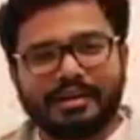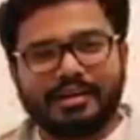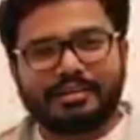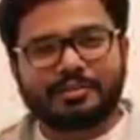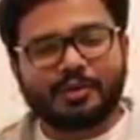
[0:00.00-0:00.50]

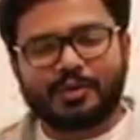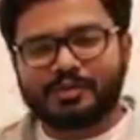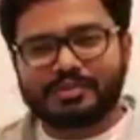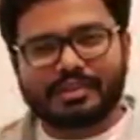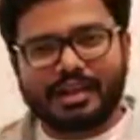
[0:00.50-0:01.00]
Uh,
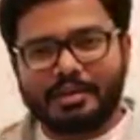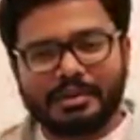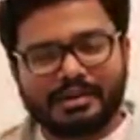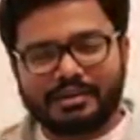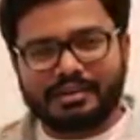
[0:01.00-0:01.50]
so, I
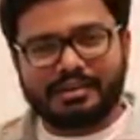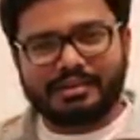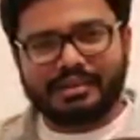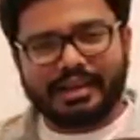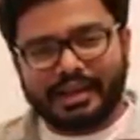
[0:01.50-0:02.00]
mean,
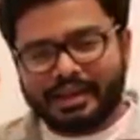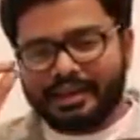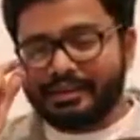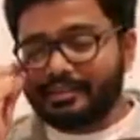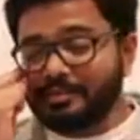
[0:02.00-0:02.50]
uh,
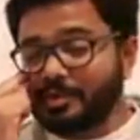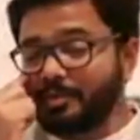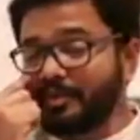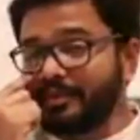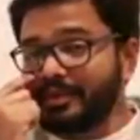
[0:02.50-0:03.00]
it seems
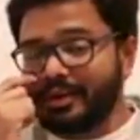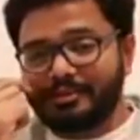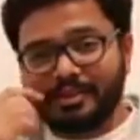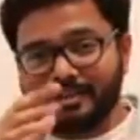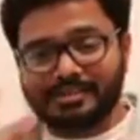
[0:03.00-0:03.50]
to be
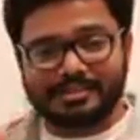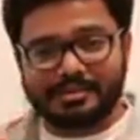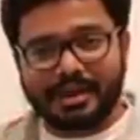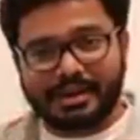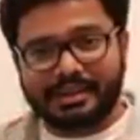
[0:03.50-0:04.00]
uh, very
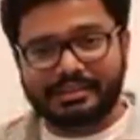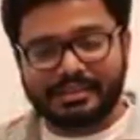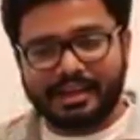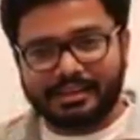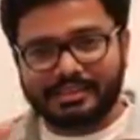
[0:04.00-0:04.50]
systematic
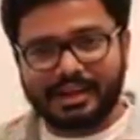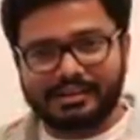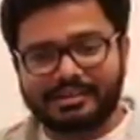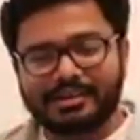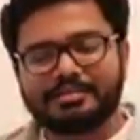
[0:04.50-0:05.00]
in, the, in
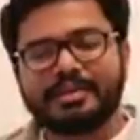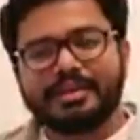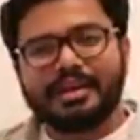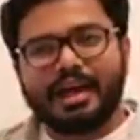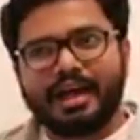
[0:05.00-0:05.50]
that term.
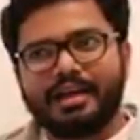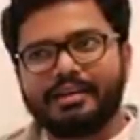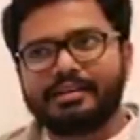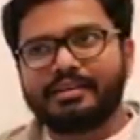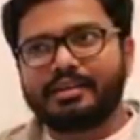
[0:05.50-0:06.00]

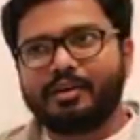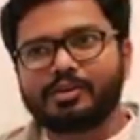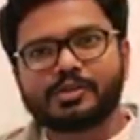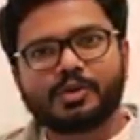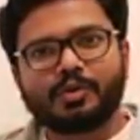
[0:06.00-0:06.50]
And
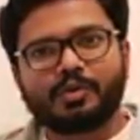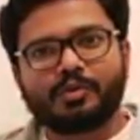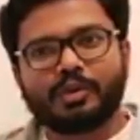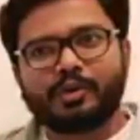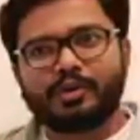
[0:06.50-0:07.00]
also
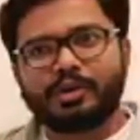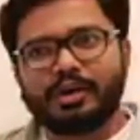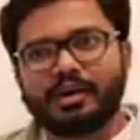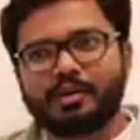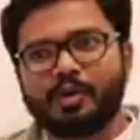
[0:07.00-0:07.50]
we could
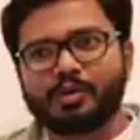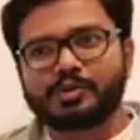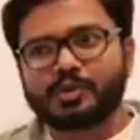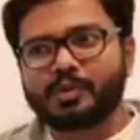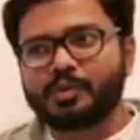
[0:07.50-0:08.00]
uh, go
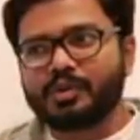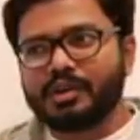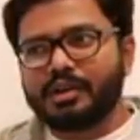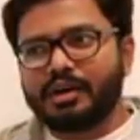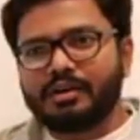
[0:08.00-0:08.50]
through
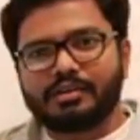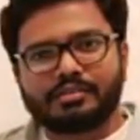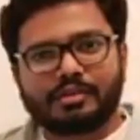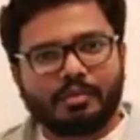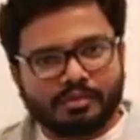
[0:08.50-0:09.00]

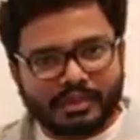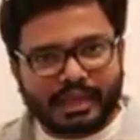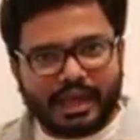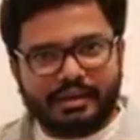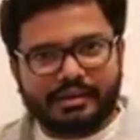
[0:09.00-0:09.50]
uh, some of the
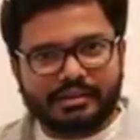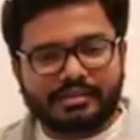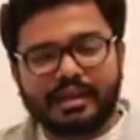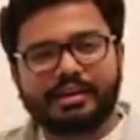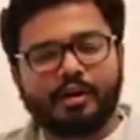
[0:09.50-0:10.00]

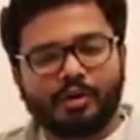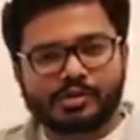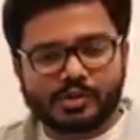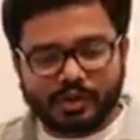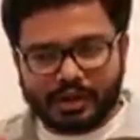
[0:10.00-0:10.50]
galleries and
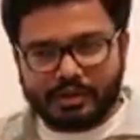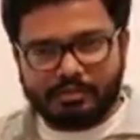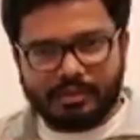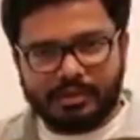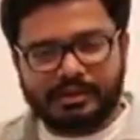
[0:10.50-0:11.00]
also
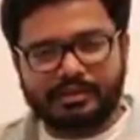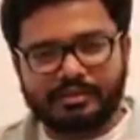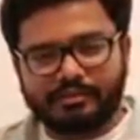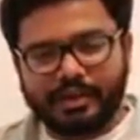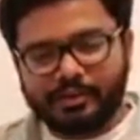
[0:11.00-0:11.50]
uh, uh,
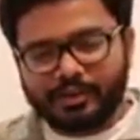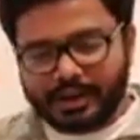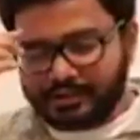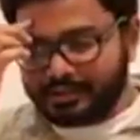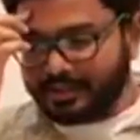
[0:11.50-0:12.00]
when
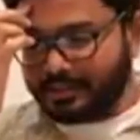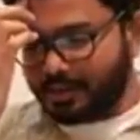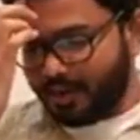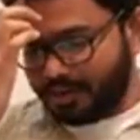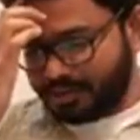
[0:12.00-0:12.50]
you are
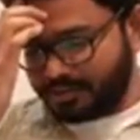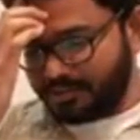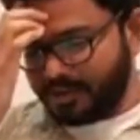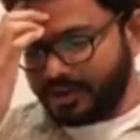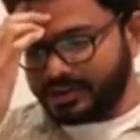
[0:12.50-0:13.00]
entering the
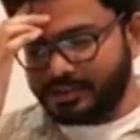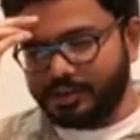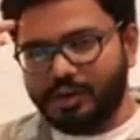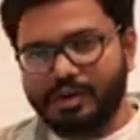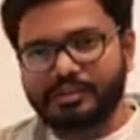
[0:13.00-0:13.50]
college when you
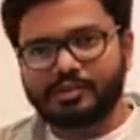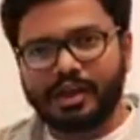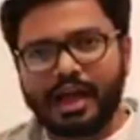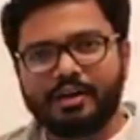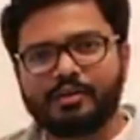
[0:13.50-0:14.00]
enter the college
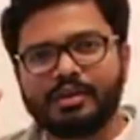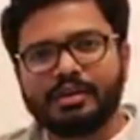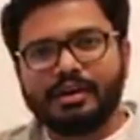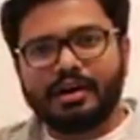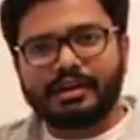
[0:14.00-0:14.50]
you have
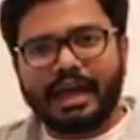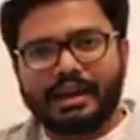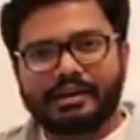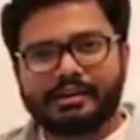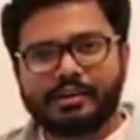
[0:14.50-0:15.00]
a
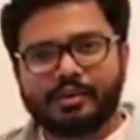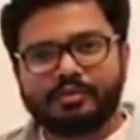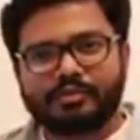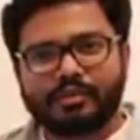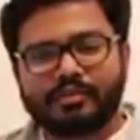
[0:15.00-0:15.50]
gallery
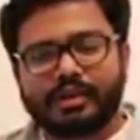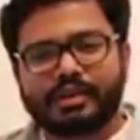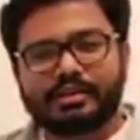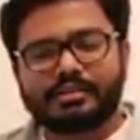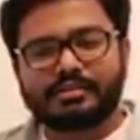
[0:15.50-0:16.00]
of
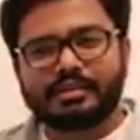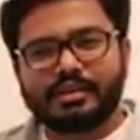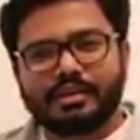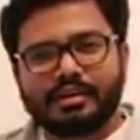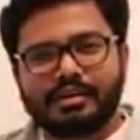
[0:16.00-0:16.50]
various
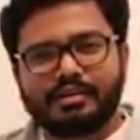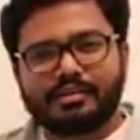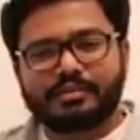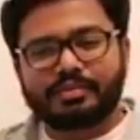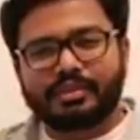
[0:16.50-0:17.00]

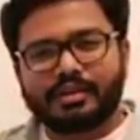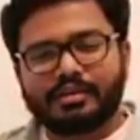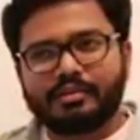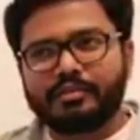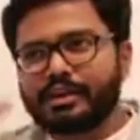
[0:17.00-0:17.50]
uh,
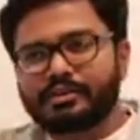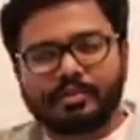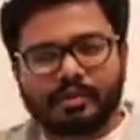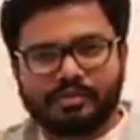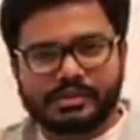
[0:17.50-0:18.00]

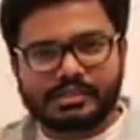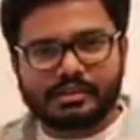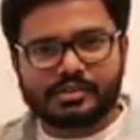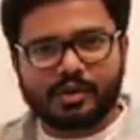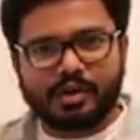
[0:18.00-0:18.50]
various
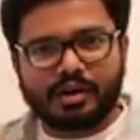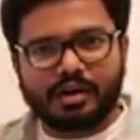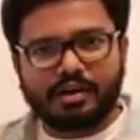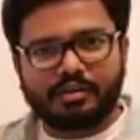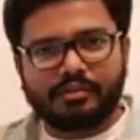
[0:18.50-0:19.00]
professors
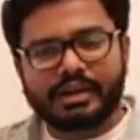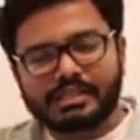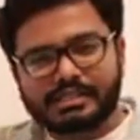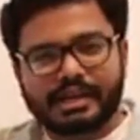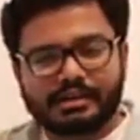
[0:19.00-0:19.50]
or
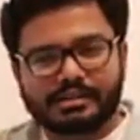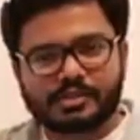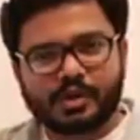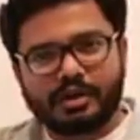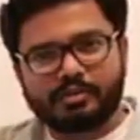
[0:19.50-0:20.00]
various
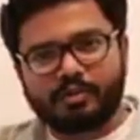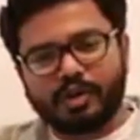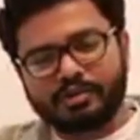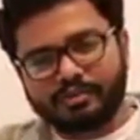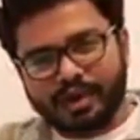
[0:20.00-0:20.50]
dentists who
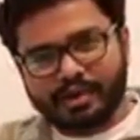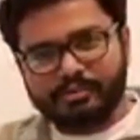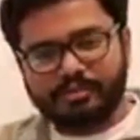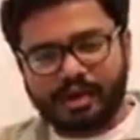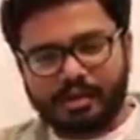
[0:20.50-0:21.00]
have qualified